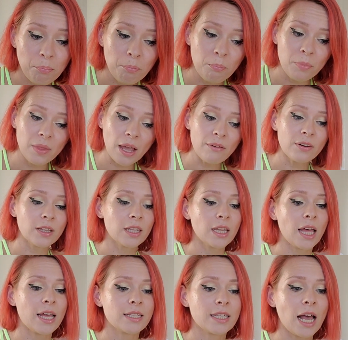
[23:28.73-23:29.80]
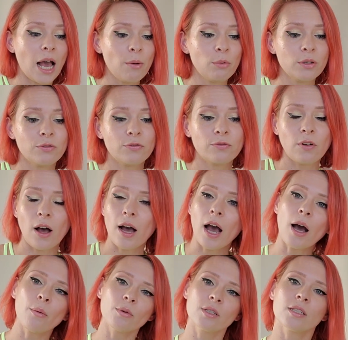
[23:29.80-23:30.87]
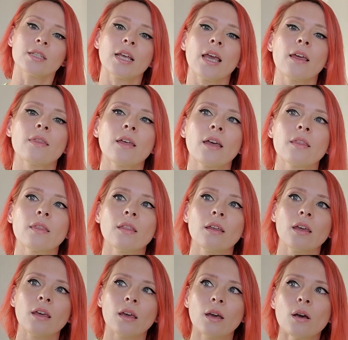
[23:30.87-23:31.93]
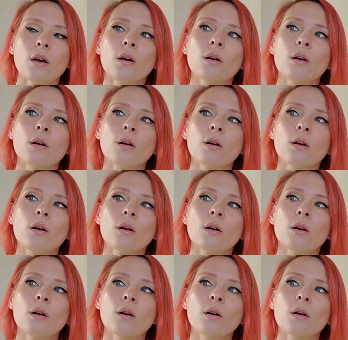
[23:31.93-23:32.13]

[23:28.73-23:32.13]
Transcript: Nevertheless, I would say that the